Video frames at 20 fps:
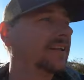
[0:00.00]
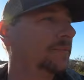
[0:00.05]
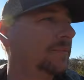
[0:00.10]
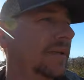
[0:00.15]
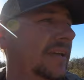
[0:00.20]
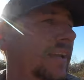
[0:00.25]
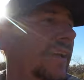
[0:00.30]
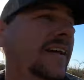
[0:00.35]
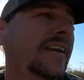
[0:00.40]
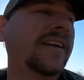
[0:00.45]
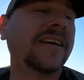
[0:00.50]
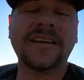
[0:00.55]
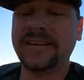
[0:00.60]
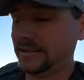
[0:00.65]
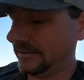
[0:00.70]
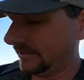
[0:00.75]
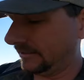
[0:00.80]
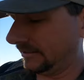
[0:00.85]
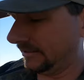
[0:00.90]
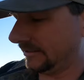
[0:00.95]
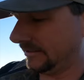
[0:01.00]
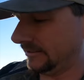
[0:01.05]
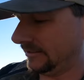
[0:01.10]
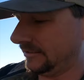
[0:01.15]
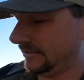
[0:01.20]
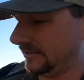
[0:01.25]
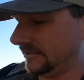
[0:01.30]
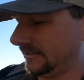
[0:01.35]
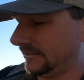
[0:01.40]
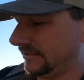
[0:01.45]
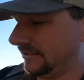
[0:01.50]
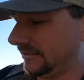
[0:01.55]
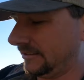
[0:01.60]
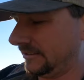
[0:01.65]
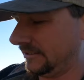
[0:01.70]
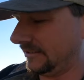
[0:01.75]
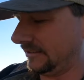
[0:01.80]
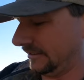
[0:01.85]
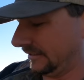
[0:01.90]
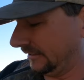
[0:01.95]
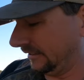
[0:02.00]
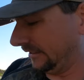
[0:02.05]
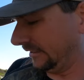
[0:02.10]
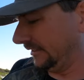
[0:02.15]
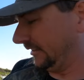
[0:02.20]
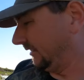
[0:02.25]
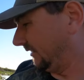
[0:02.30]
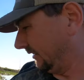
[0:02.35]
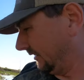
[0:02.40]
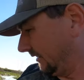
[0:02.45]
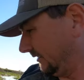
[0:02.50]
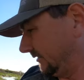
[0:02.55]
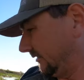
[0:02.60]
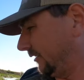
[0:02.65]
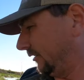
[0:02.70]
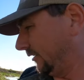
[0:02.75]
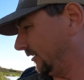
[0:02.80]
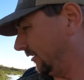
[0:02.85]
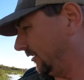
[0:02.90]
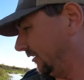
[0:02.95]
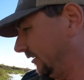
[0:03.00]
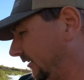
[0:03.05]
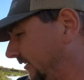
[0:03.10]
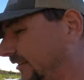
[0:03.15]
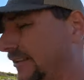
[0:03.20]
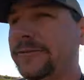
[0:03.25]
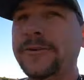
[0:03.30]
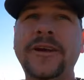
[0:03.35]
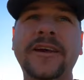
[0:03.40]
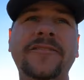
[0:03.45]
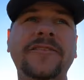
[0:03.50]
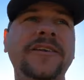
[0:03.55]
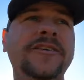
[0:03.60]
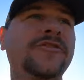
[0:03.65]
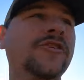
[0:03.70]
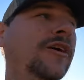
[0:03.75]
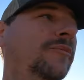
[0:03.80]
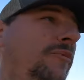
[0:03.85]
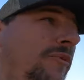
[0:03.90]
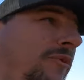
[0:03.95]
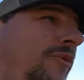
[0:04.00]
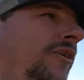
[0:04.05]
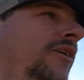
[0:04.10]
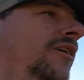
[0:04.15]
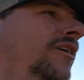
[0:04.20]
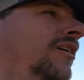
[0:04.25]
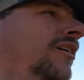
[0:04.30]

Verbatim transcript: right, let me get out of here. It's, uh, it's just dark early. If we have any trouble,